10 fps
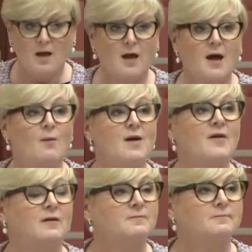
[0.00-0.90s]

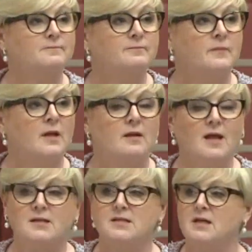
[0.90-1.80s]
However,
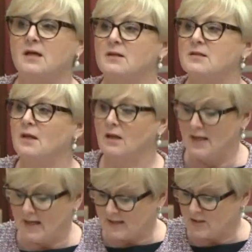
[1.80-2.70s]
that said, let us